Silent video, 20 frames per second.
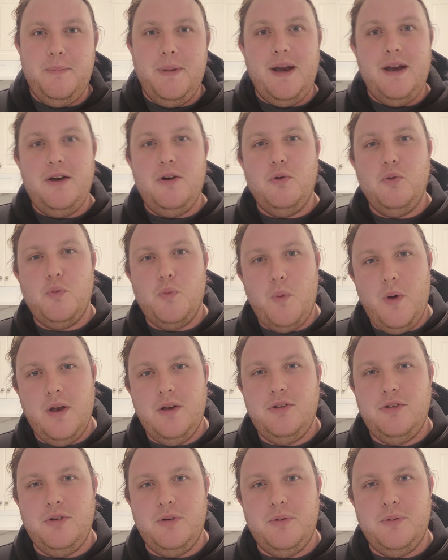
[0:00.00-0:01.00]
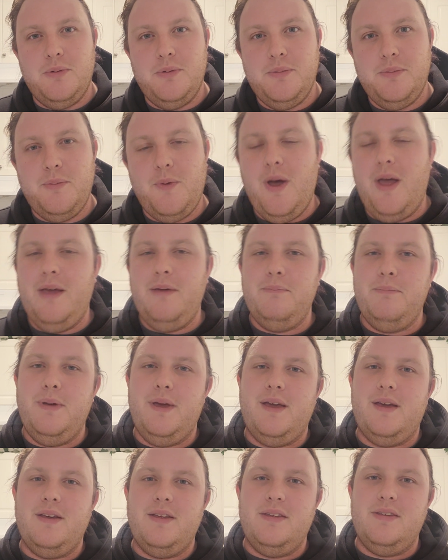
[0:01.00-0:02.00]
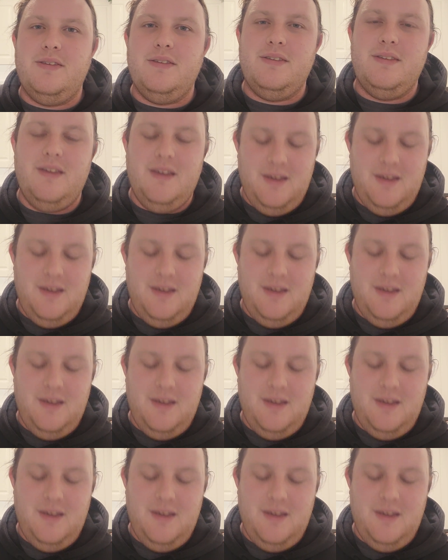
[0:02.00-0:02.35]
but I don't want to. Why? Because